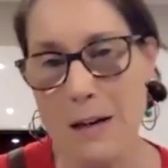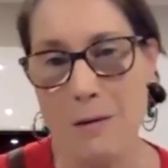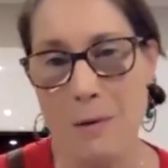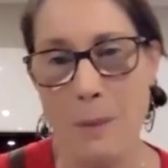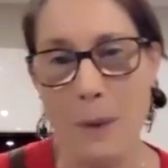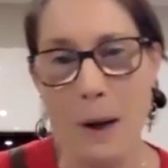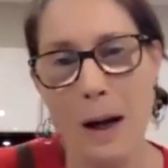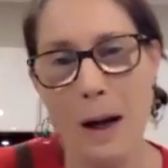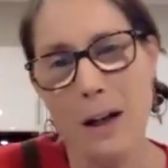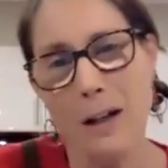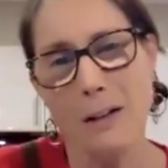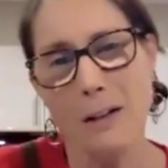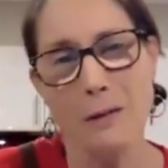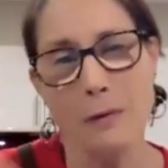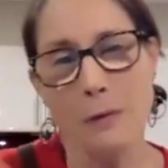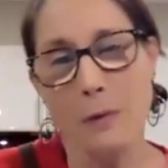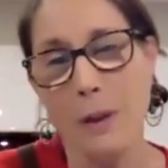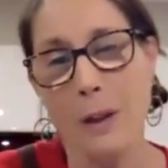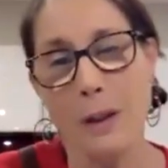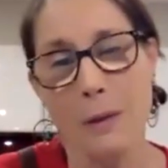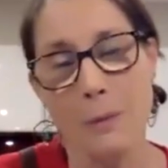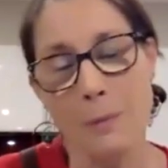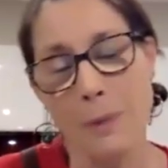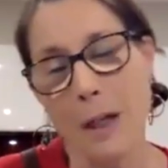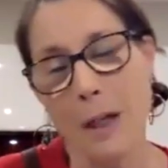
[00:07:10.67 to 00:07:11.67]
I'm
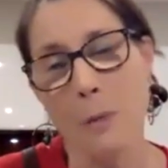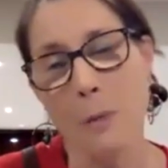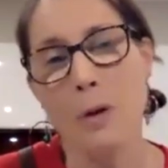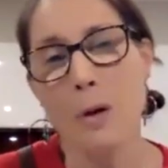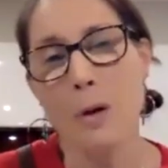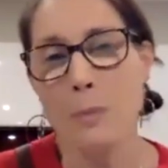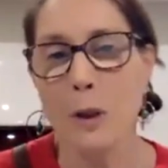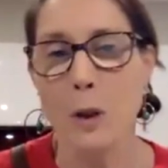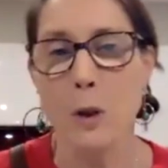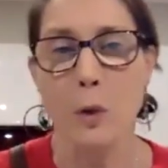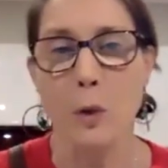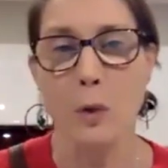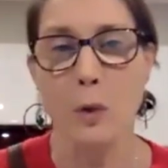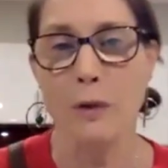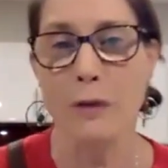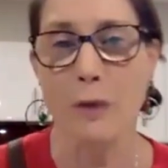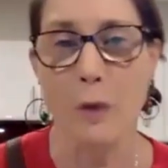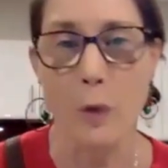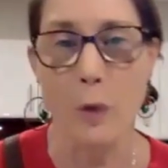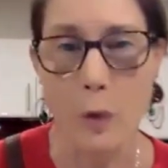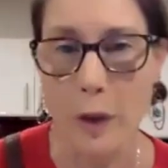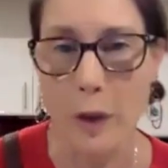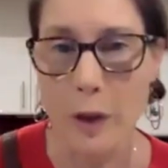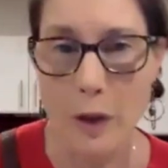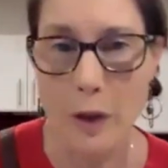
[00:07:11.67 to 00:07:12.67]
probably could have
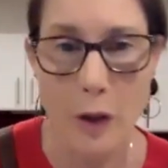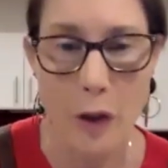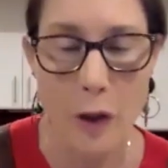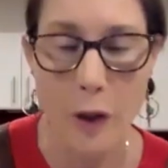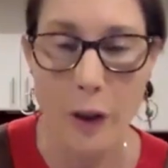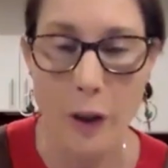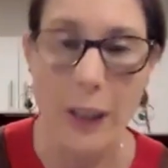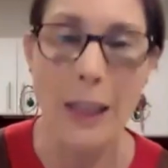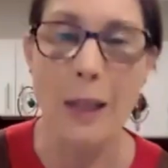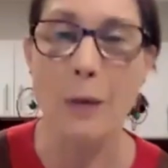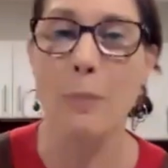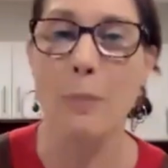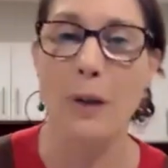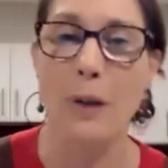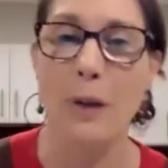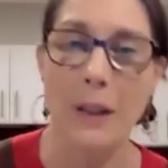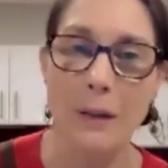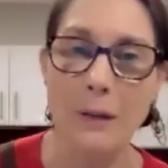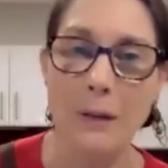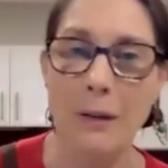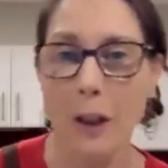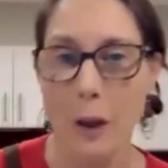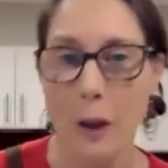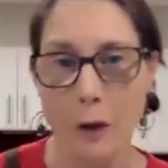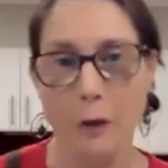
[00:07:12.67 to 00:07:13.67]
ordered turkey, but
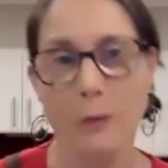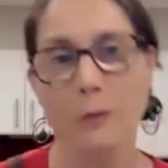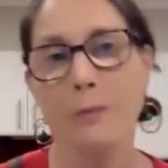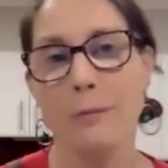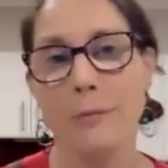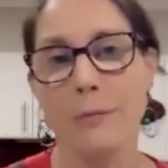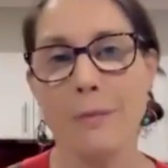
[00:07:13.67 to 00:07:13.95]
you know,